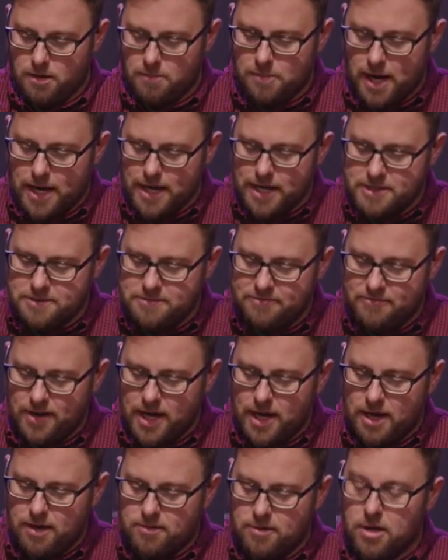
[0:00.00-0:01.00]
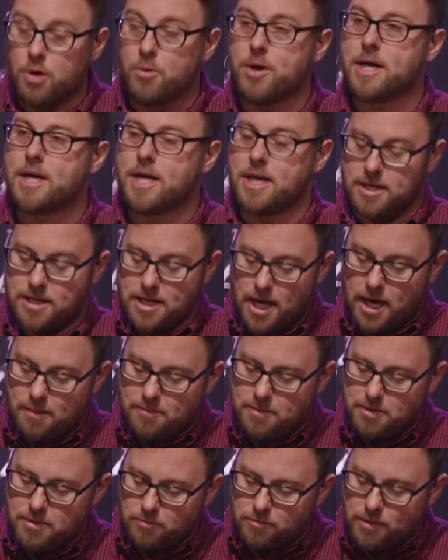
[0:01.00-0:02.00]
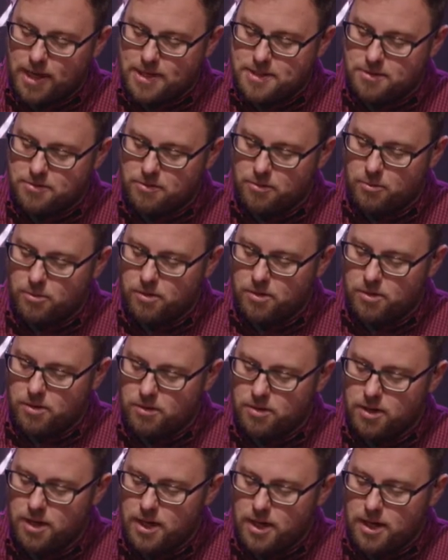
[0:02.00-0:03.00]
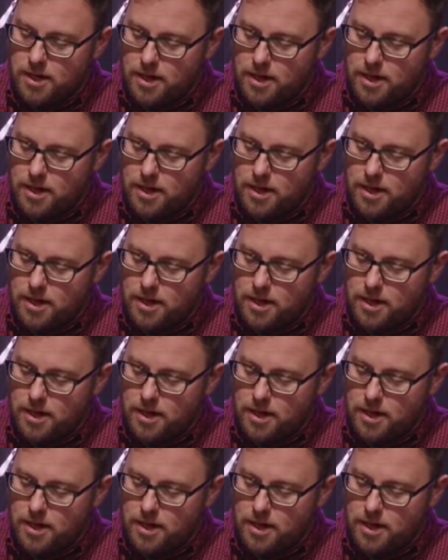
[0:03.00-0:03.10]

by his faith, Noah condemned the rest of the world,